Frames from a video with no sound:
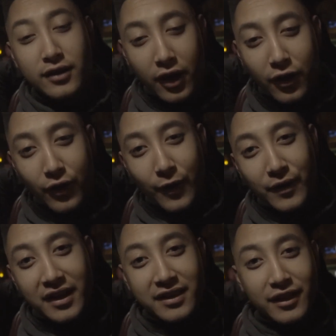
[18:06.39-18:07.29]
so I
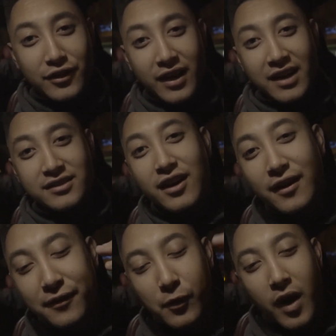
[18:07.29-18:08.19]
want to thank you guys
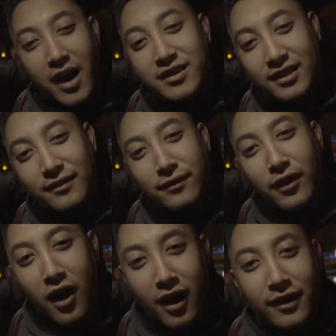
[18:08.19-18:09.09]
all for watching
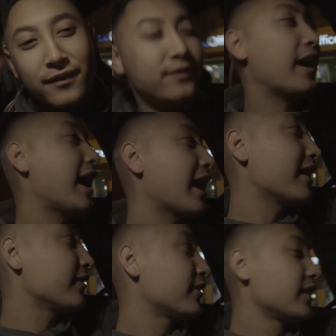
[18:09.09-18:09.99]
vlog
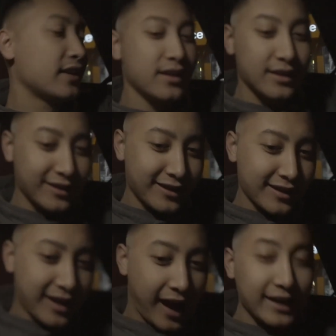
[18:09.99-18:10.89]
five.
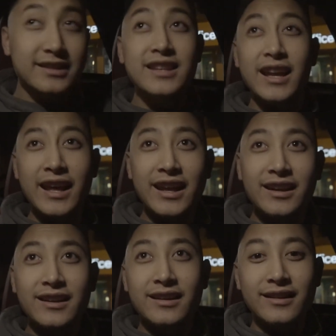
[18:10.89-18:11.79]
I did it.
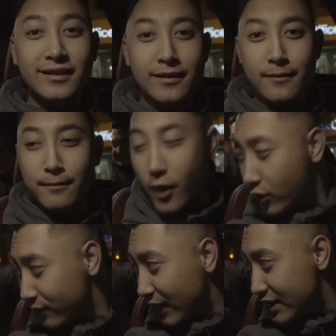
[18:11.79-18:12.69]

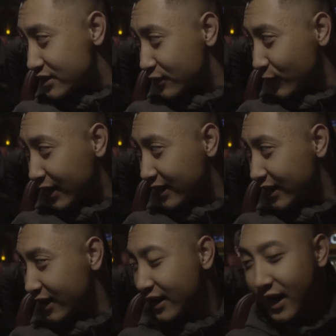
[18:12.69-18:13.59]
Motivation right
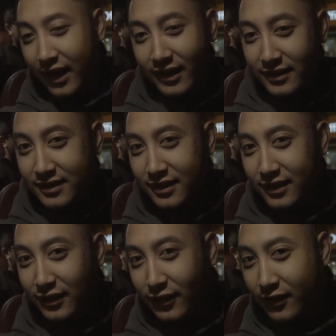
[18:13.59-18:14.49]
here, guys.
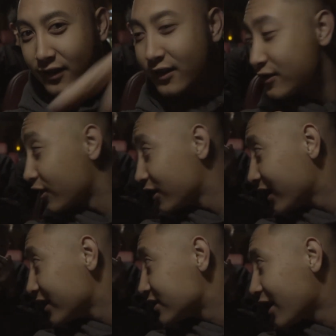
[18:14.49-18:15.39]
30
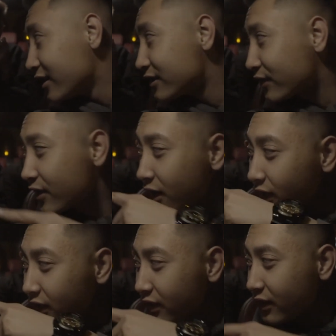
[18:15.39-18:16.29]
day challenge for
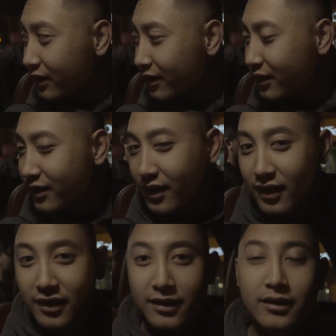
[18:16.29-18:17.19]
Connor. Yeah,
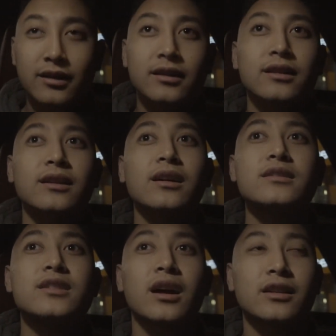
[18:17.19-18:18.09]

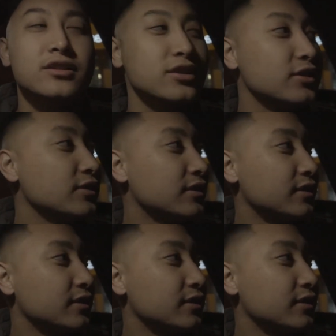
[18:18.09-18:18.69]
challenge you.